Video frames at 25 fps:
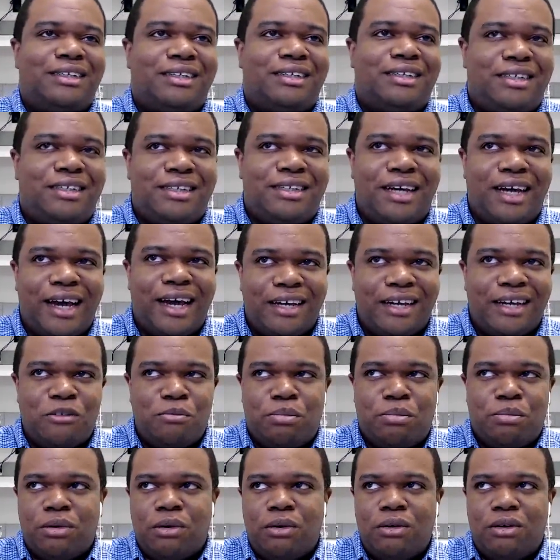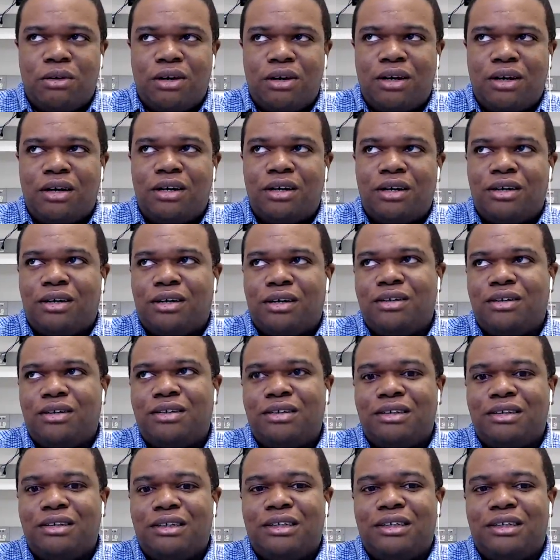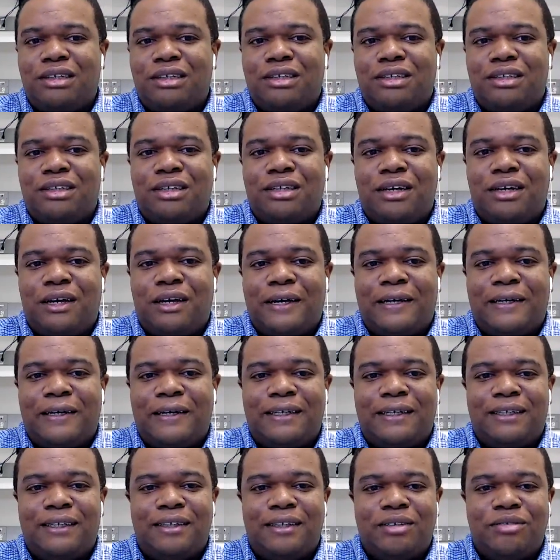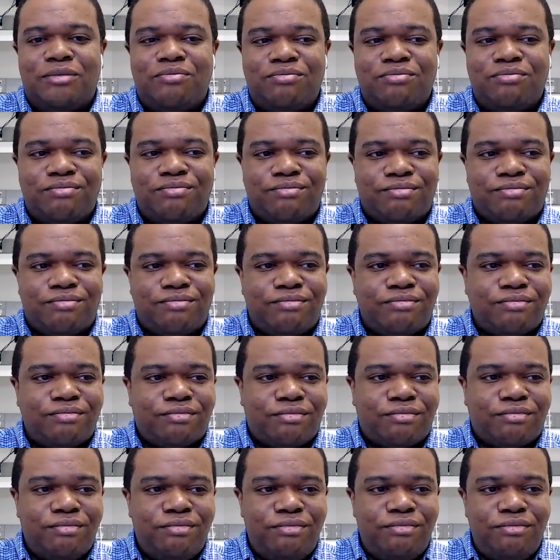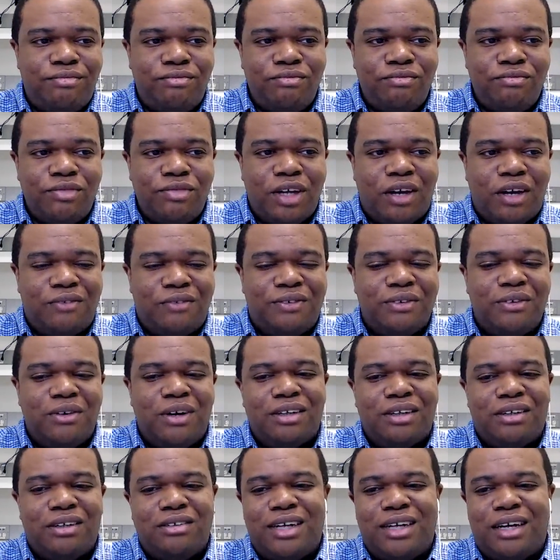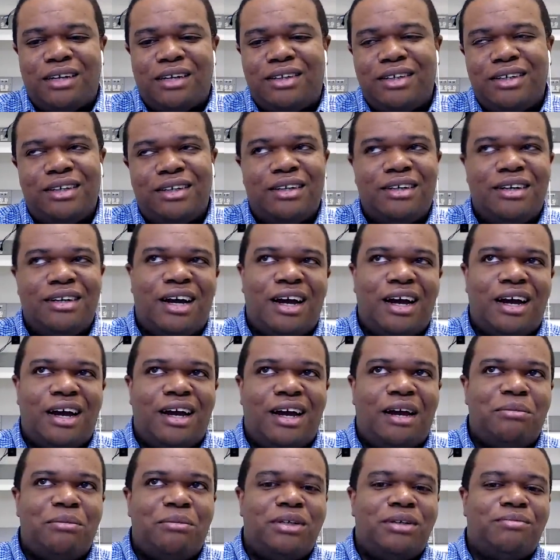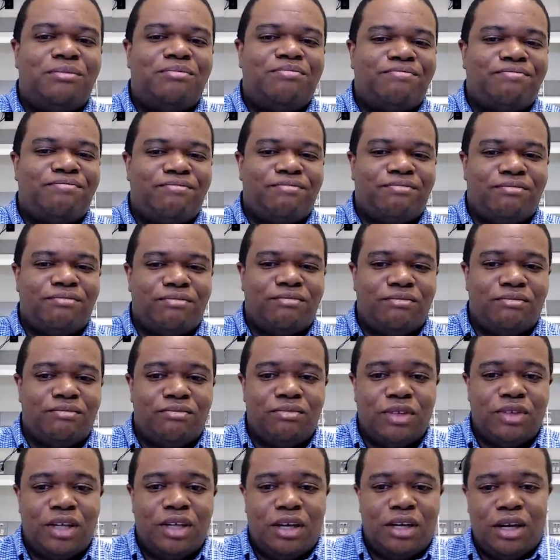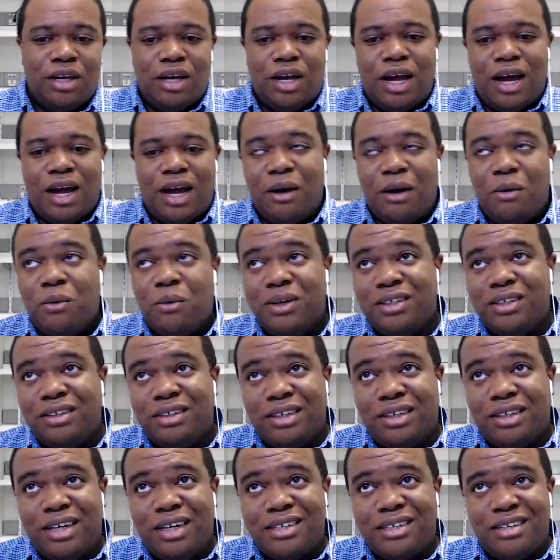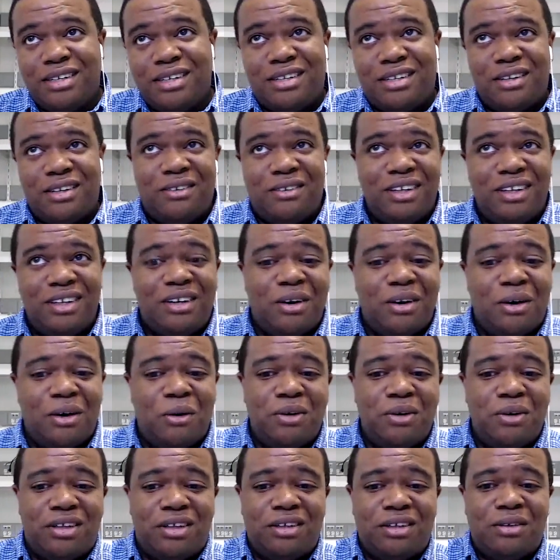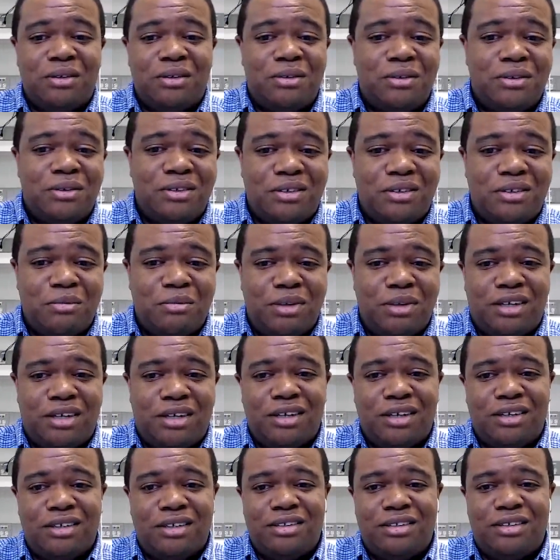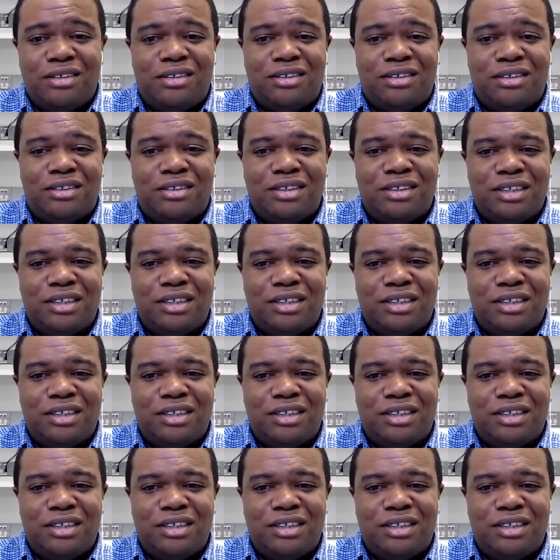Text Broker and a few others out there. I mean, I wouldn't necessarily go with those because